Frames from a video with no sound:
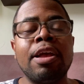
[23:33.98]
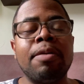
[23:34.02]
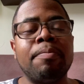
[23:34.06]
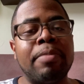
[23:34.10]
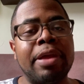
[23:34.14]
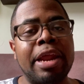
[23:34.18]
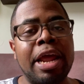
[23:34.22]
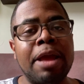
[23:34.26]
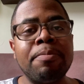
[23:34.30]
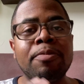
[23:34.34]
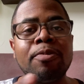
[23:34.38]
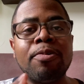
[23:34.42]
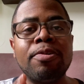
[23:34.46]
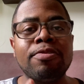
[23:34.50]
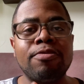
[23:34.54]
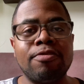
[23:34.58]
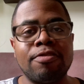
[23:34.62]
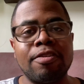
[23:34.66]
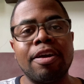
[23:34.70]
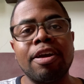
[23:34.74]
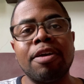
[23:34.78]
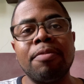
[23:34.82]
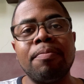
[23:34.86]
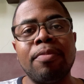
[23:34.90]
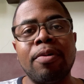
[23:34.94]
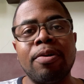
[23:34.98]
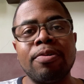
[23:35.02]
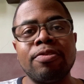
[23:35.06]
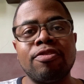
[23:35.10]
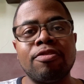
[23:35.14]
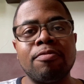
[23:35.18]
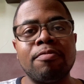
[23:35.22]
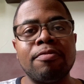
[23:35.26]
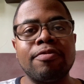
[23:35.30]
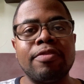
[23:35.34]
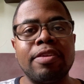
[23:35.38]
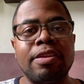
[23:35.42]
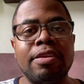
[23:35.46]
but I am going to talk about
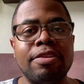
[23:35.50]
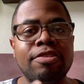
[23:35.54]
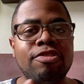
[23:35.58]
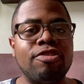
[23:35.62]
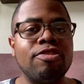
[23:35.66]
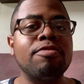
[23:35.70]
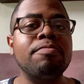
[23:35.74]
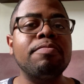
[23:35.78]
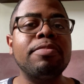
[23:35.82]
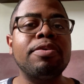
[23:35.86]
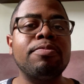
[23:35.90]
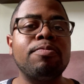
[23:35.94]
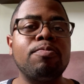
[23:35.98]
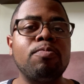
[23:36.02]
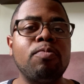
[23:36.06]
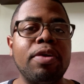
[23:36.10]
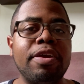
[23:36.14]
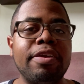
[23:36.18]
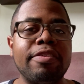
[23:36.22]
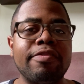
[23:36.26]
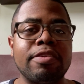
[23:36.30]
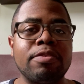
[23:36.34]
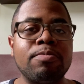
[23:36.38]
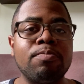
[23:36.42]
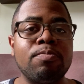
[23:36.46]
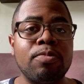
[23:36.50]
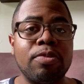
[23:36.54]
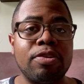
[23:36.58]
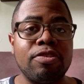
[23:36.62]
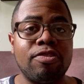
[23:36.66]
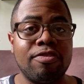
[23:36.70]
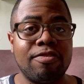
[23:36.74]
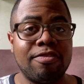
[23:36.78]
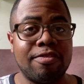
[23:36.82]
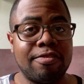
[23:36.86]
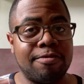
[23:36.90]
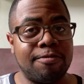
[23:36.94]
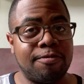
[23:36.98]
some of the legitimate ways in which
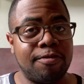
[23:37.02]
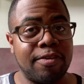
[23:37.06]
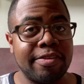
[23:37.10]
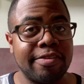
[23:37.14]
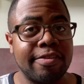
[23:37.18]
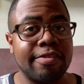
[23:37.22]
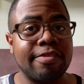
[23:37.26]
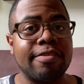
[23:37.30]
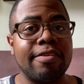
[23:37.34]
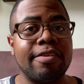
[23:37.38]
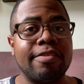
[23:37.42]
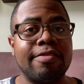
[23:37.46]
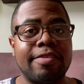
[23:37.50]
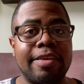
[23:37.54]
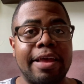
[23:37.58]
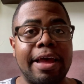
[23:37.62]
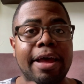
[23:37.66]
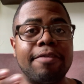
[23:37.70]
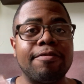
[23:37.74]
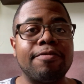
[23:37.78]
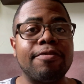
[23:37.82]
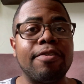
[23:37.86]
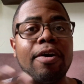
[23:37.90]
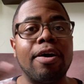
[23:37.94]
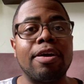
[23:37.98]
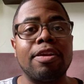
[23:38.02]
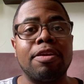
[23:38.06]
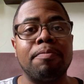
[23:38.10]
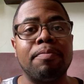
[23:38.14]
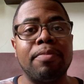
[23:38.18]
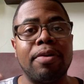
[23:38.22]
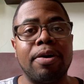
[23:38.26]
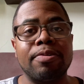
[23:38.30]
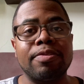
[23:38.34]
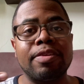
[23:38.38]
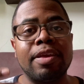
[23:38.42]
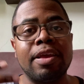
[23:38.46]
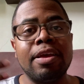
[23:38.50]
physicists have gone
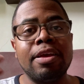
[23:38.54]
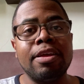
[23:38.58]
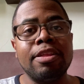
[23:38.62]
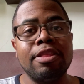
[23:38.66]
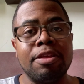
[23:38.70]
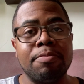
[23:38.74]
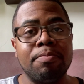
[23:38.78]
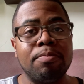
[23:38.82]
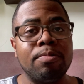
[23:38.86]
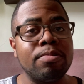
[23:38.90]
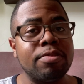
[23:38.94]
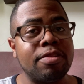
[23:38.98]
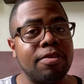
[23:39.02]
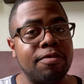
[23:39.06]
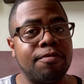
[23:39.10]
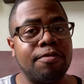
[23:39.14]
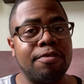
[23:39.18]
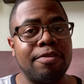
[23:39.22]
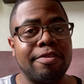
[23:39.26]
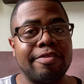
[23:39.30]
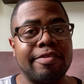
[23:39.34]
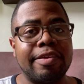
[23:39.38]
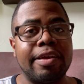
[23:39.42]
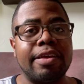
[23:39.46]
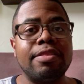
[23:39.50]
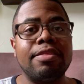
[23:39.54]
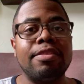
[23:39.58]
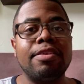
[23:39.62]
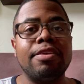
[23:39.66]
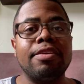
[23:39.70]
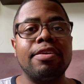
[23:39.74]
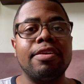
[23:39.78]
about the multiverse idea,